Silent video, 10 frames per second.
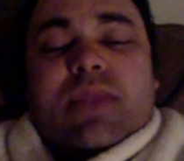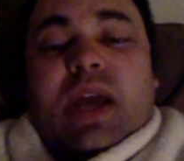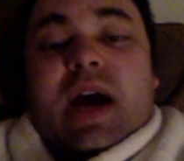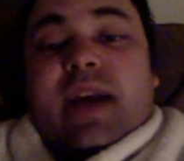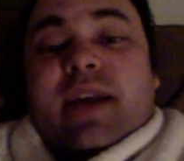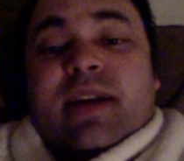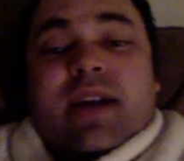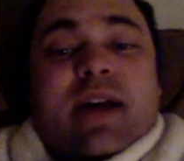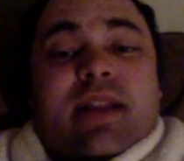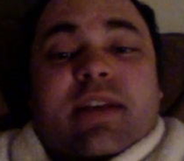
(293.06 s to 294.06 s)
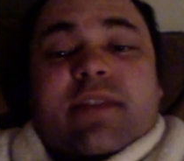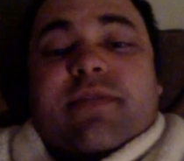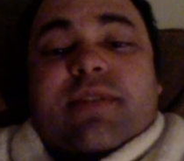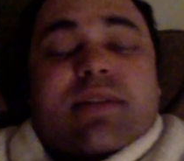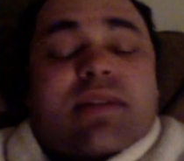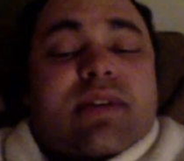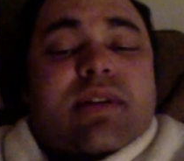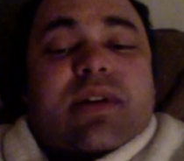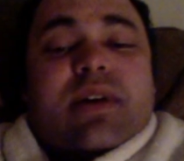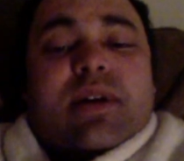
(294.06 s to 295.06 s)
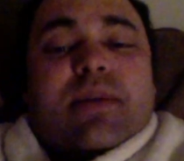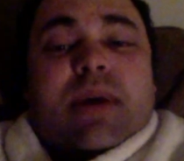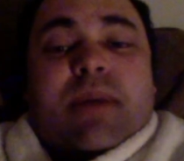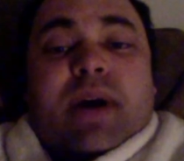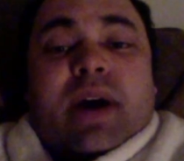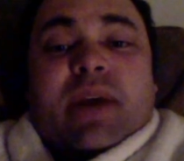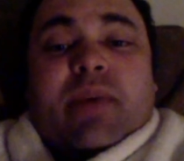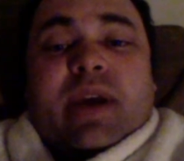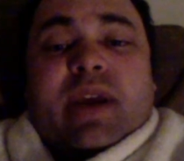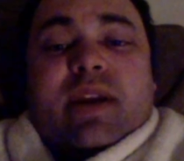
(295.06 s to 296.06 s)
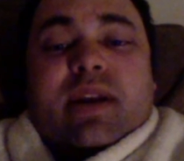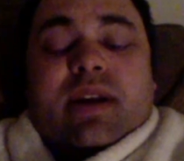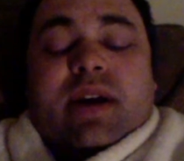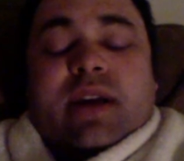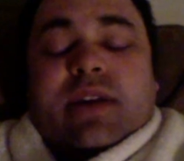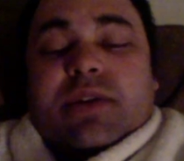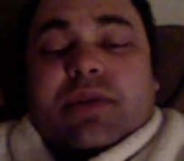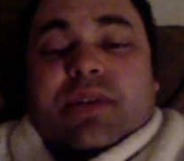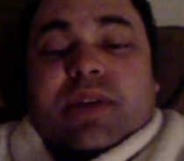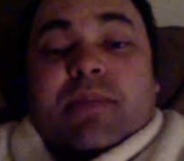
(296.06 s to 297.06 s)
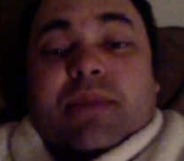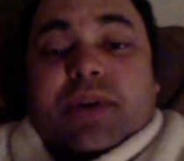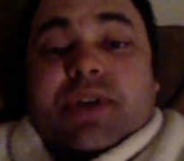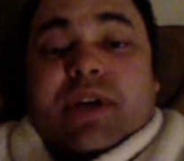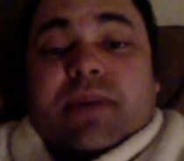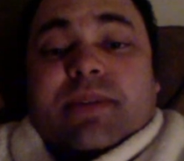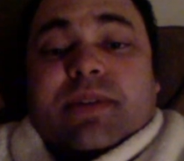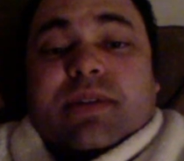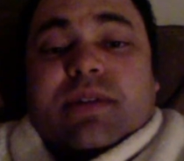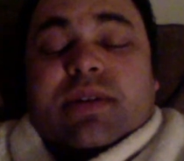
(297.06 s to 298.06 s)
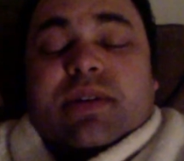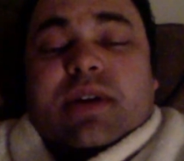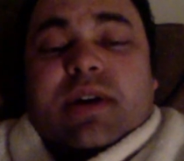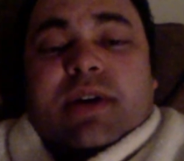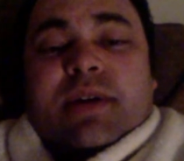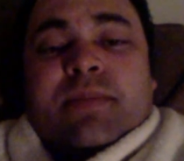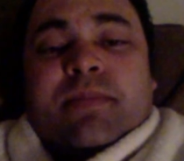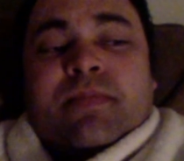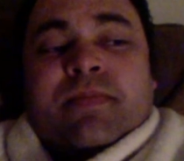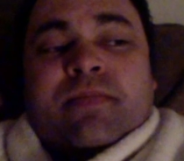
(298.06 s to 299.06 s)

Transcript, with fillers: I cannot lift my body weight. I can do some push-ups. Um,